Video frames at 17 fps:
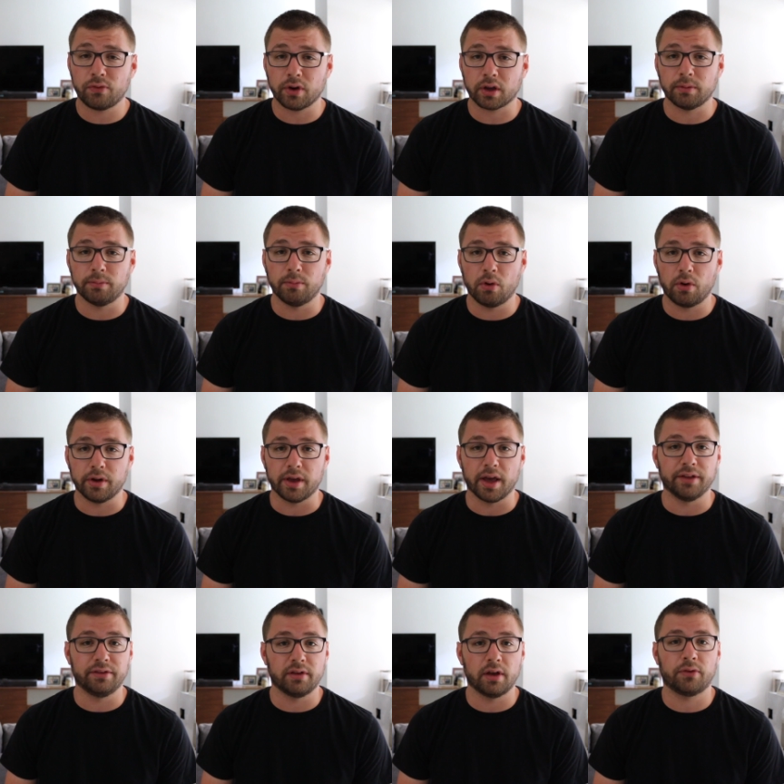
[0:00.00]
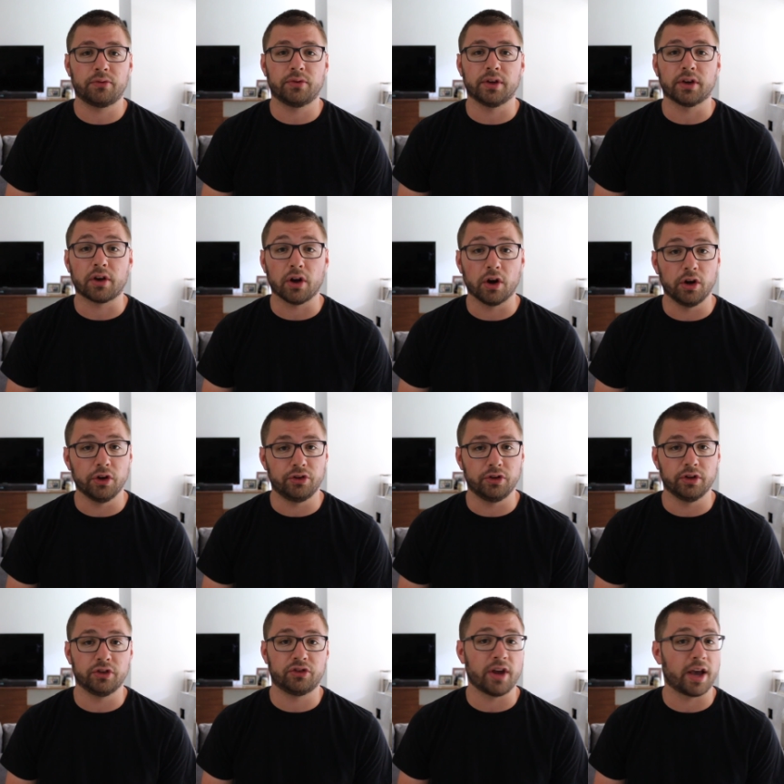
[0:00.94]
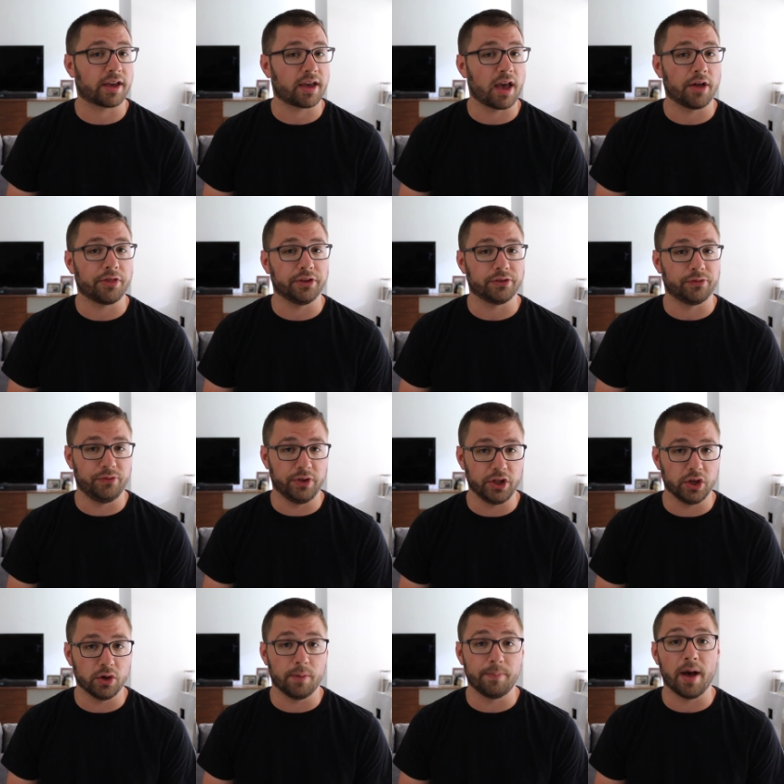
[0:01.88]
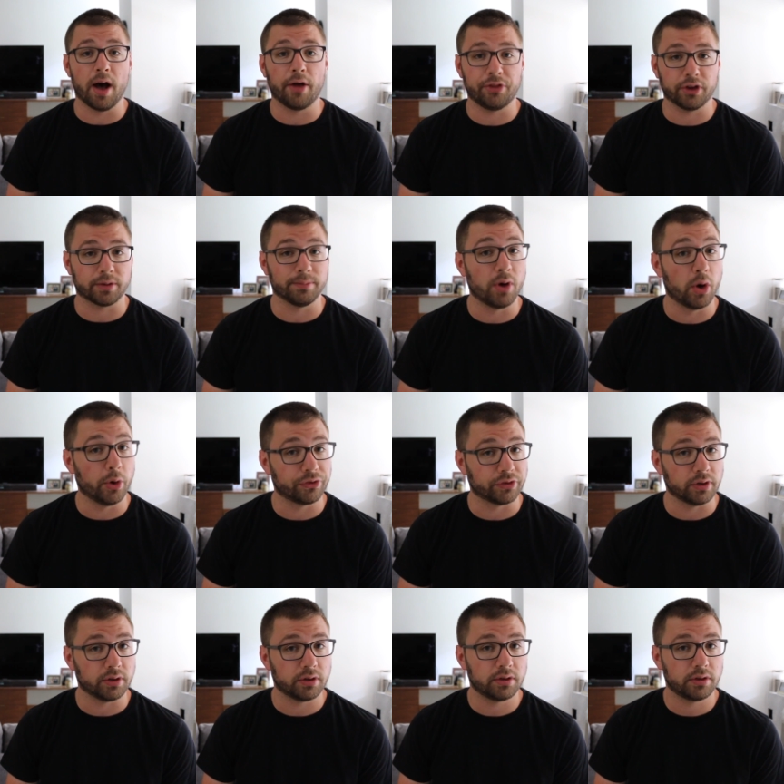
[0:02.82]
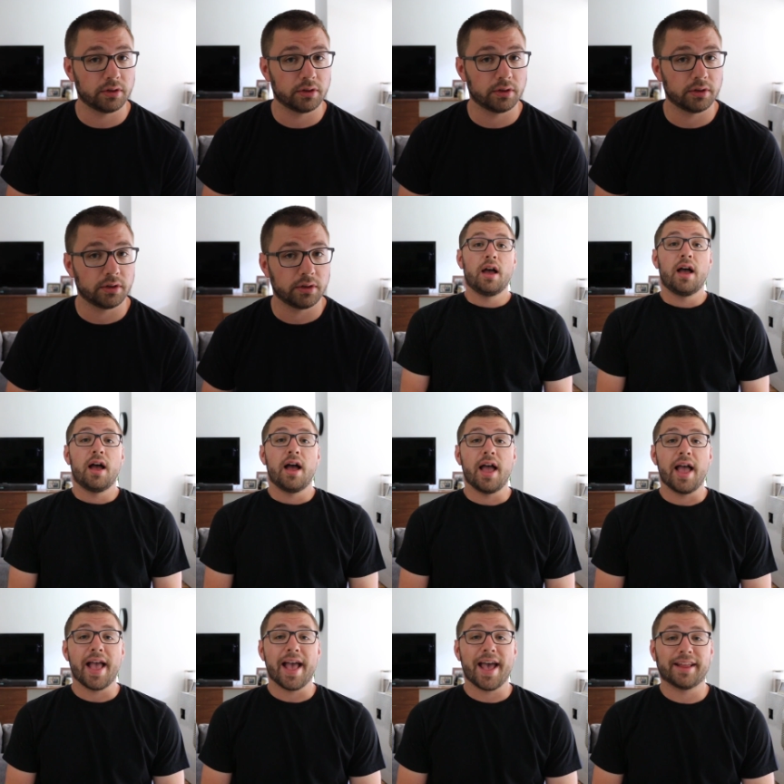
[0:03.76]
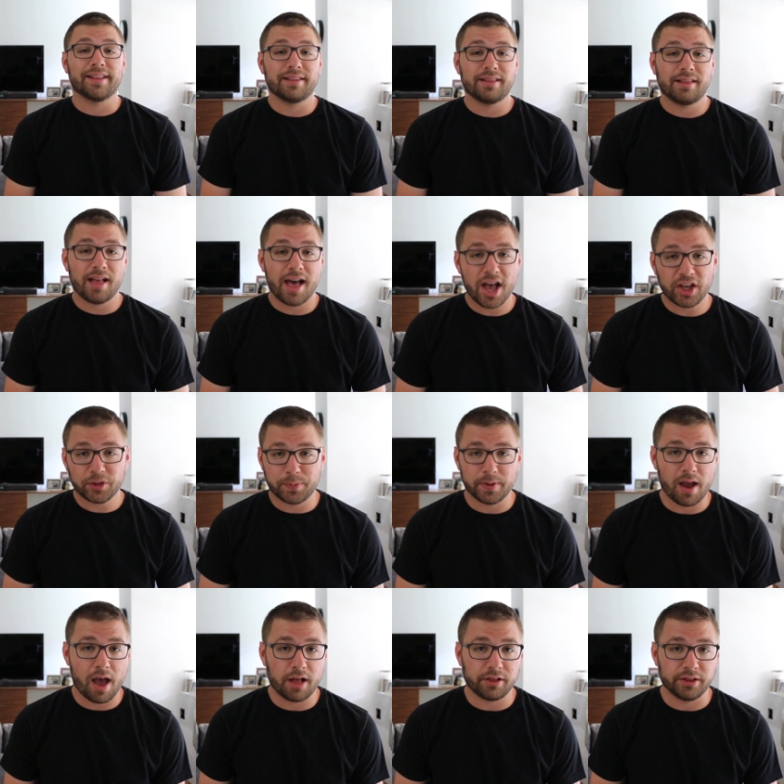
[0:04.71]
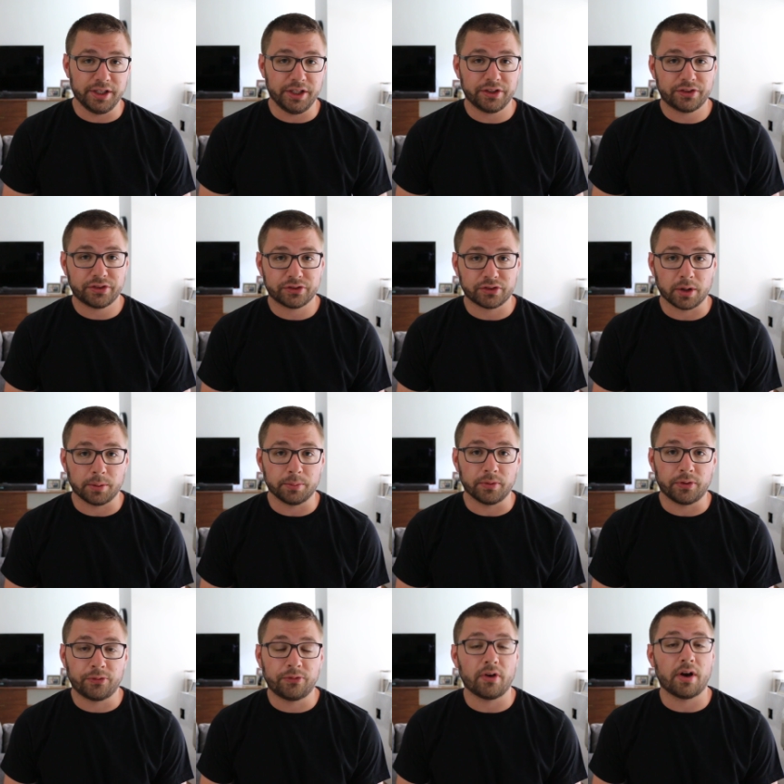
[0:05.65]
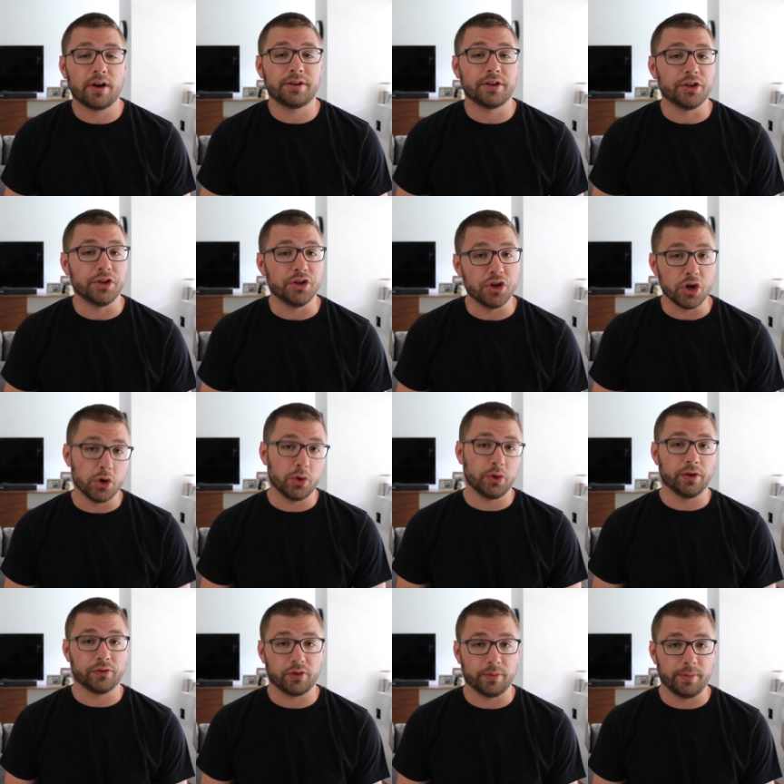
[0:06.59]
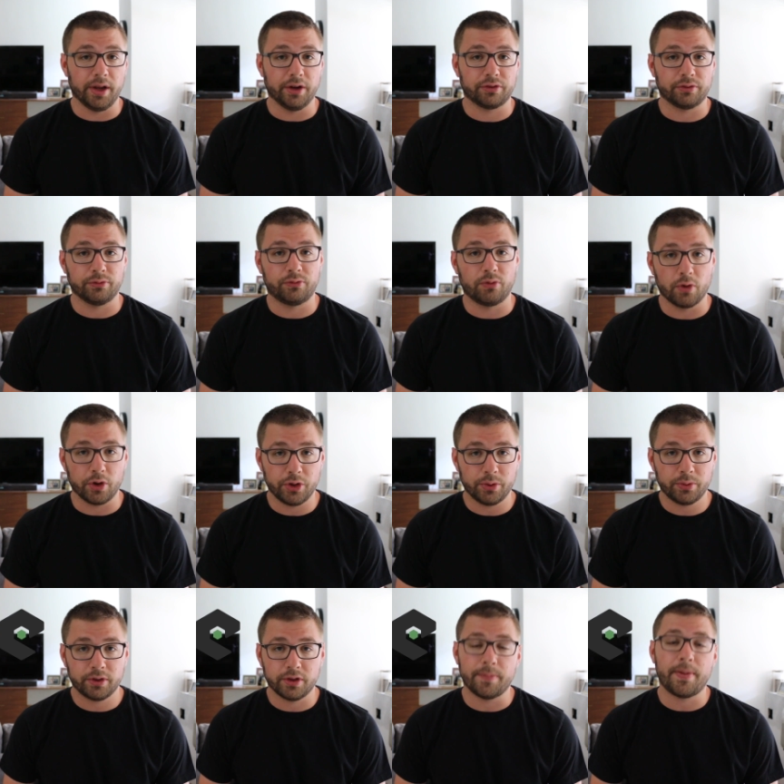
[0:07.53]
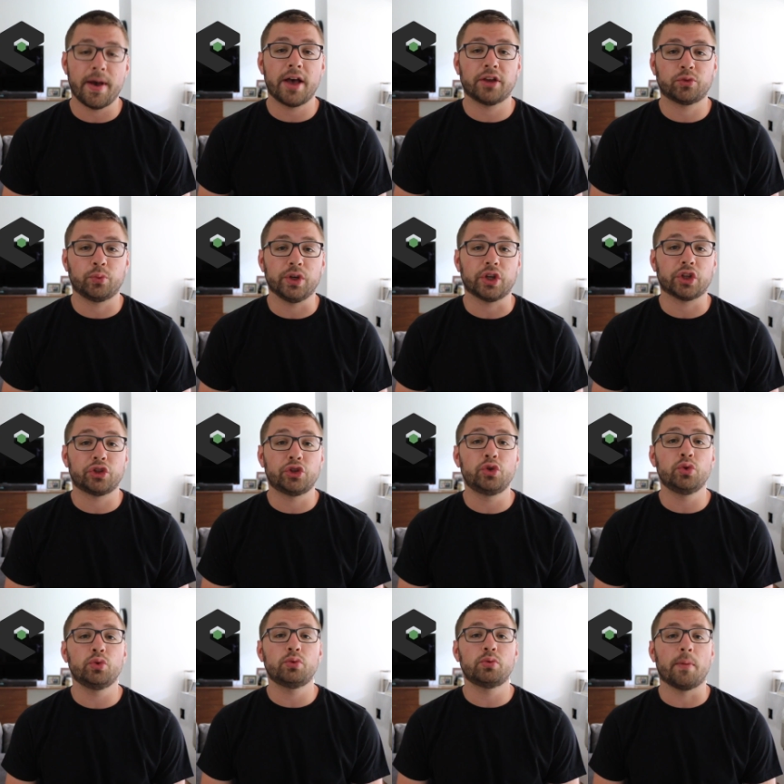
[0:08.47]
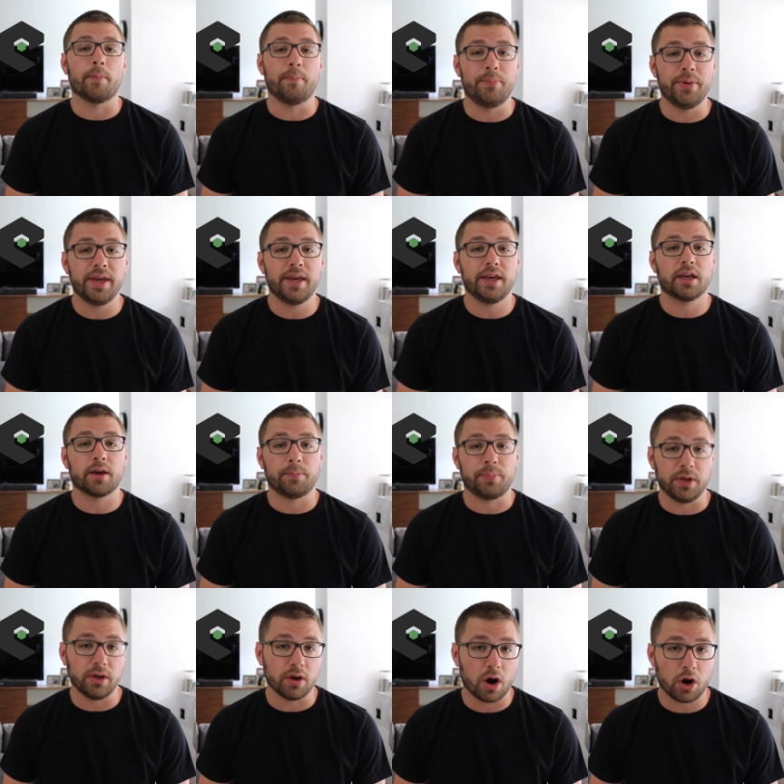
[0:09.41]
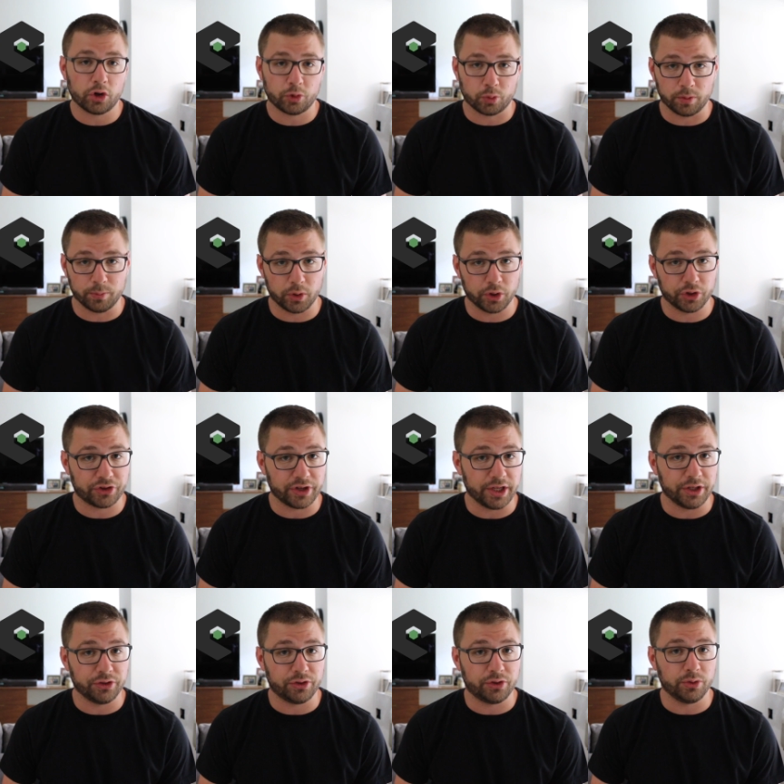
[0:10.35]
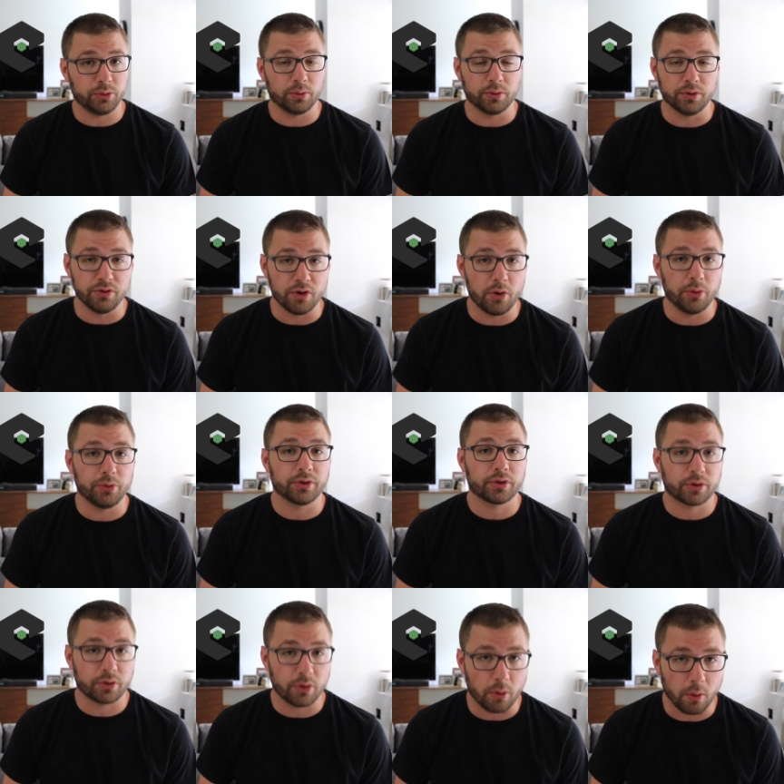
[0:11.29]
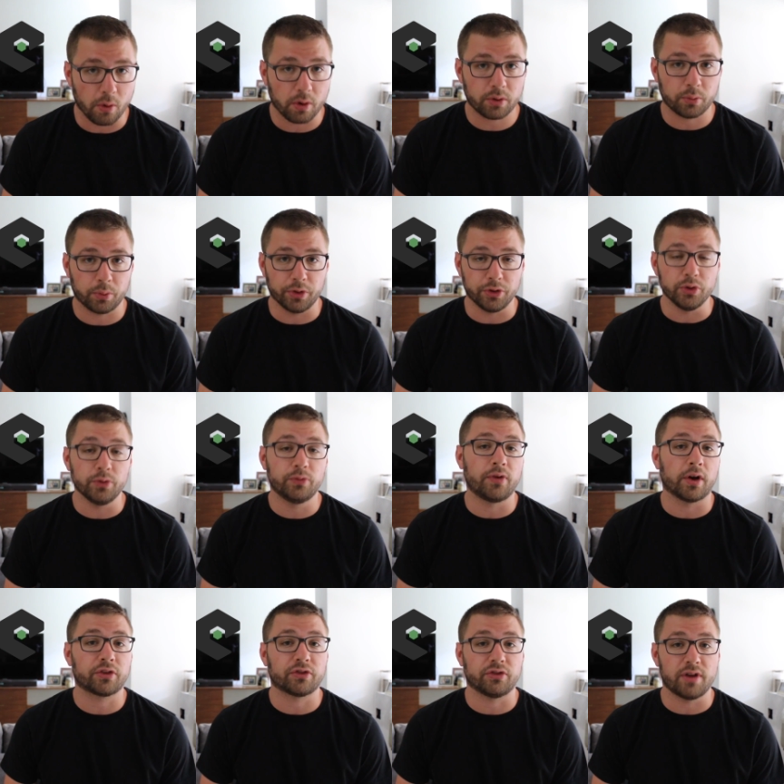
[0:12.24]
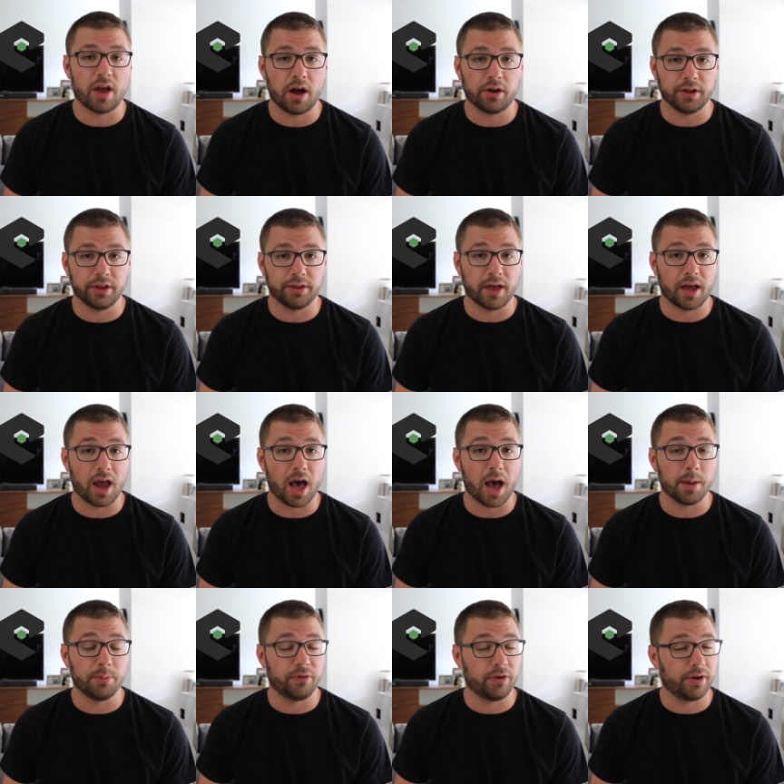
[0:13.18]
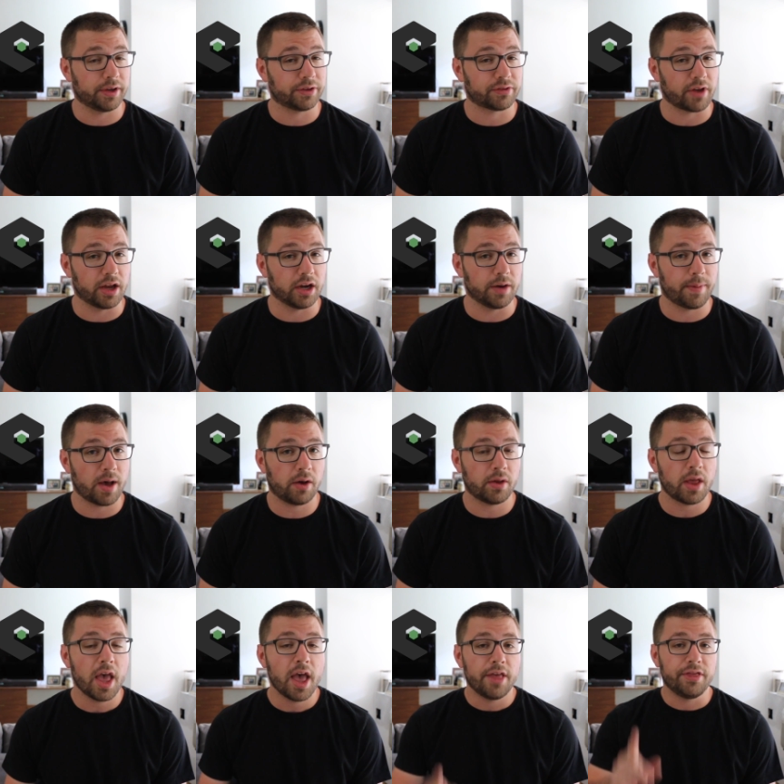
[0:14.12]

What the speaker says: of Rick and Morty, I definitely encourage you to check out this video about the composer. And last but not least, some fun Node information for you. In the past week, two big PRs were merged into Node Core with new functionality that I'm very excited about.